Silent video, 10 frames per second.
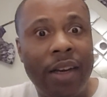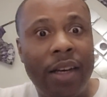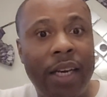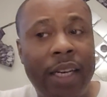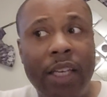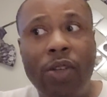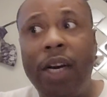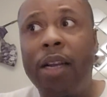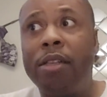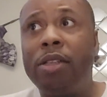And then you
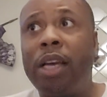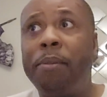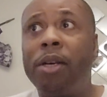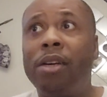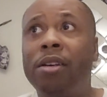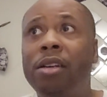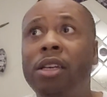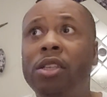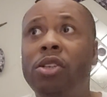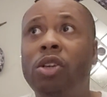got to damn near,
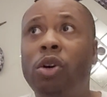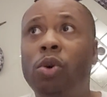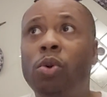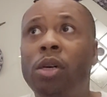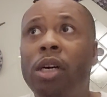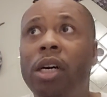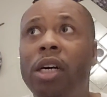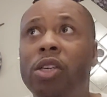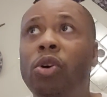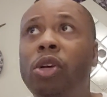
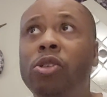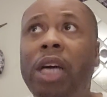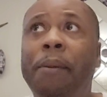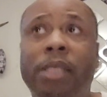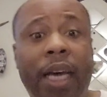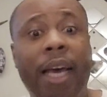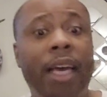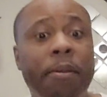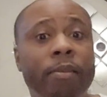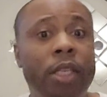go to your job and say,
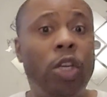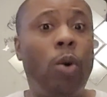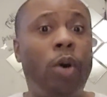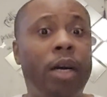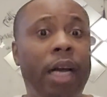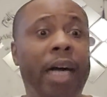hey, you know what?